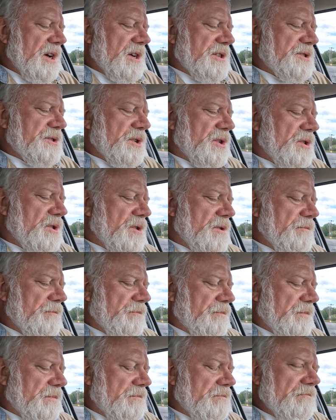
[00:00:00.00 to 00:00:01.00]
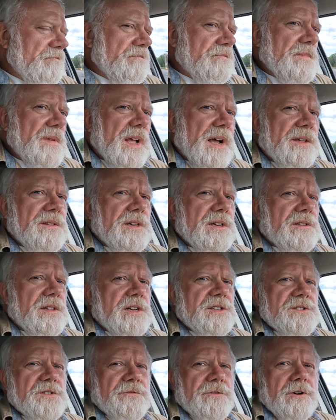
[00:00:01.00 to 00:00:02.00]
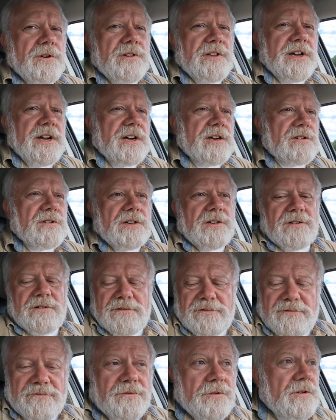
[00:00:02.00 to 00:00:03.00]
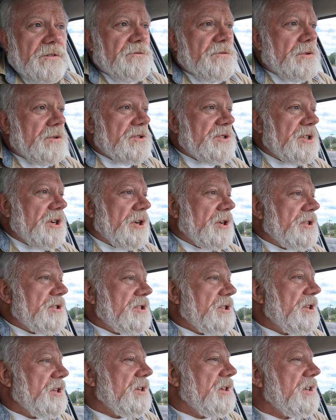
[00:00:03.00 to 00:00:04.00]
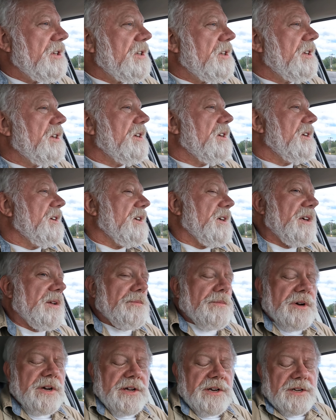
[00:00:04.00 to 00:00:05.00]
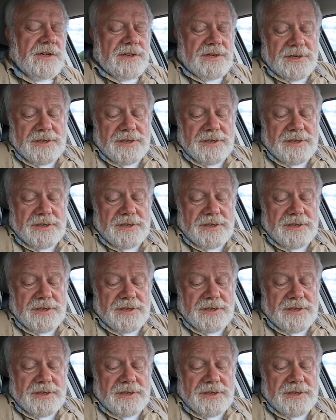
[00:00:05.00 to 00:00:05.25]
So I think that's fairly accurate for a full charge. It might